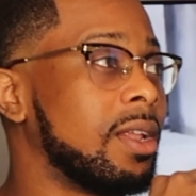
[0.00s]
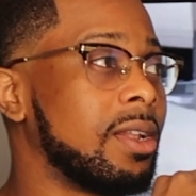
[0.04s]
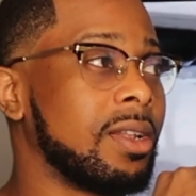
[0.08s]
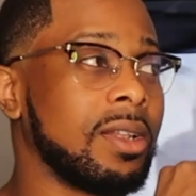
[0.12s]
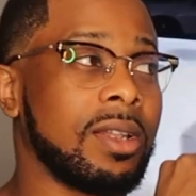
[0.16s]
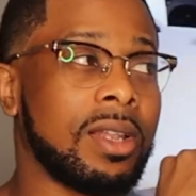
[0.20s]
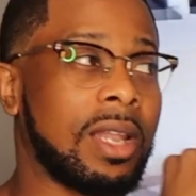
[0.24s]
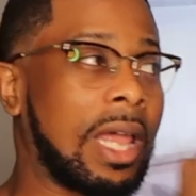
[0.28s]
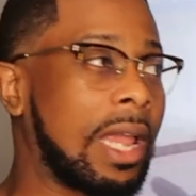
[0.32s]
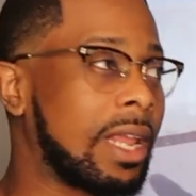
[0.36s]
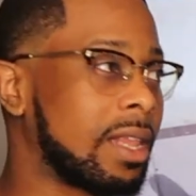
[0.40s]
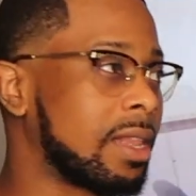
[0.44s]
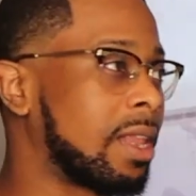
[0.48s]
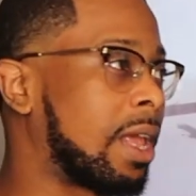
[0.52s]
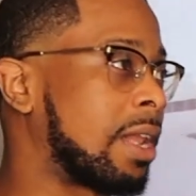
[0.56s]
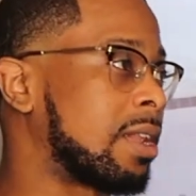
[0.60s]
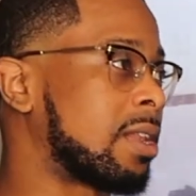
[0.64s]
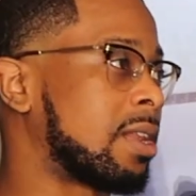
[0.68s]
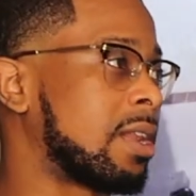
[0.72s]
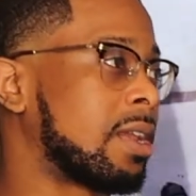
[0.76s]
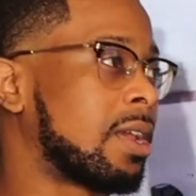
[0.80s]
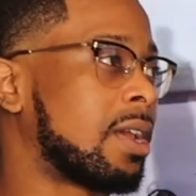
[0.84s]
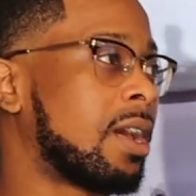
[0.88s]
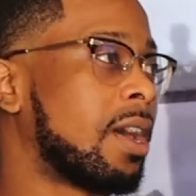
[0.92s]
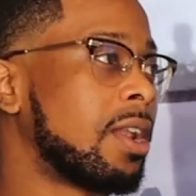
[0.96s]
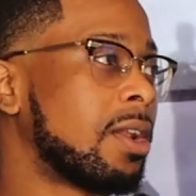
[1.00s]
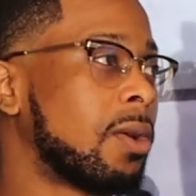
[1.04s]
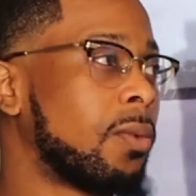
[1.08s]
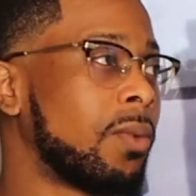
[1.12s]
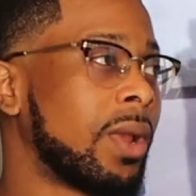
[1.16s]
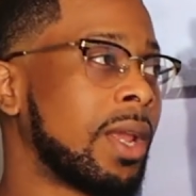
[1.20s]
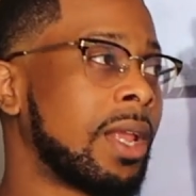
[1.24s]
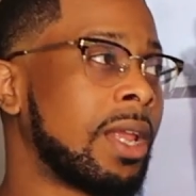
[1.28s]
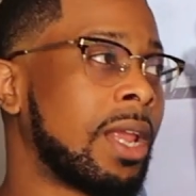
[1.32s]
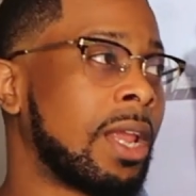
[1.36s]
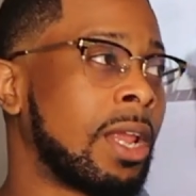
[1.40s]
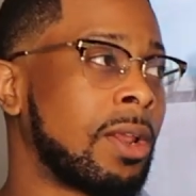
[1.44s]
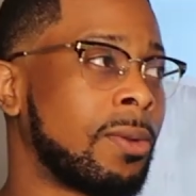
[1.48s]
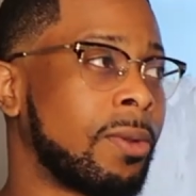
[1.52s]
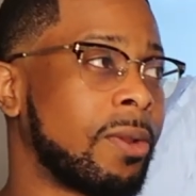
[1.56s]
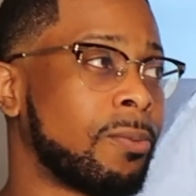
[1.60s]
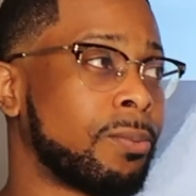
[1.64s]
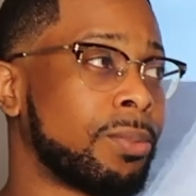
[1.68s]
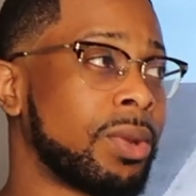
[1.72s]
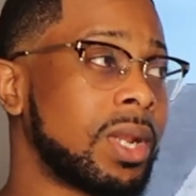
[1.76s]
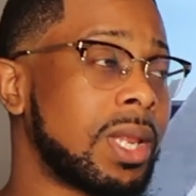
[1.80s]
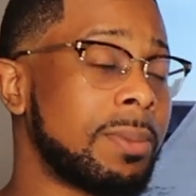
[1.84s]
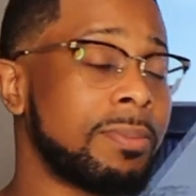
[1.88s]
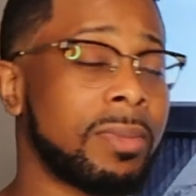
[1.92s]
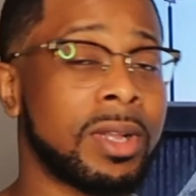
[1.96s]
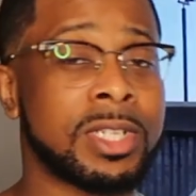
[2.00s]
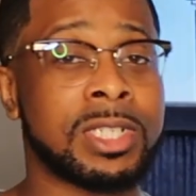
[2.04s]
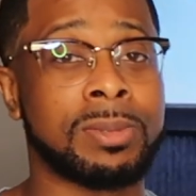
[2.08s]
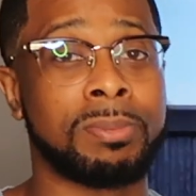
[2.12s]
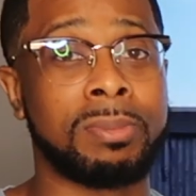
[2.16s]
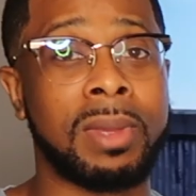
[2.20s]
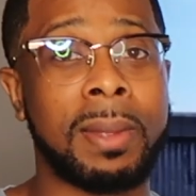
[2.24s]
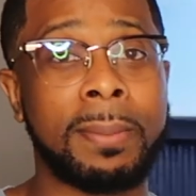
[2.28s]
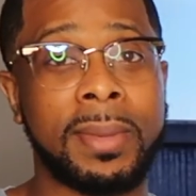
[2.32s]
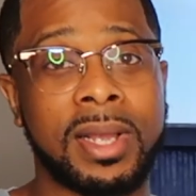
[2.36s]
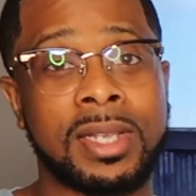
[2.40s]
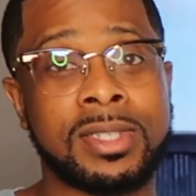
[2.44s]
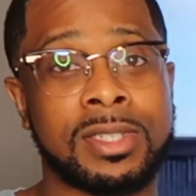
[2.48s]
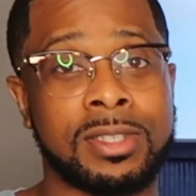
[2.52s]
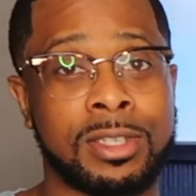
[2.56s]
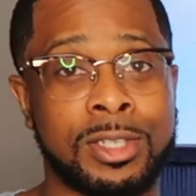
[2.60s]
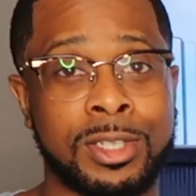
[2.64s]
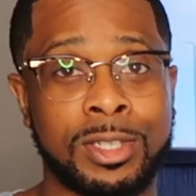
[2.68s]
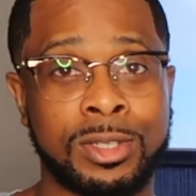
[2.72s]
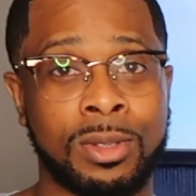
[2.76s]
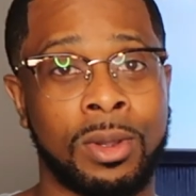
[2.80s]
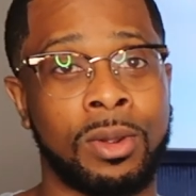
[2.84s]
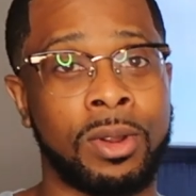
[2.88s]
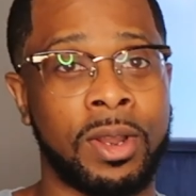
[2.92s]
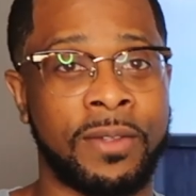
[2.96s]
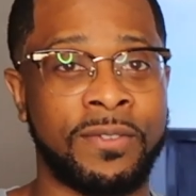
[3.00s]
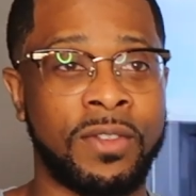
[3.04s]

Like that, the colorway, it pretty much mimics the store.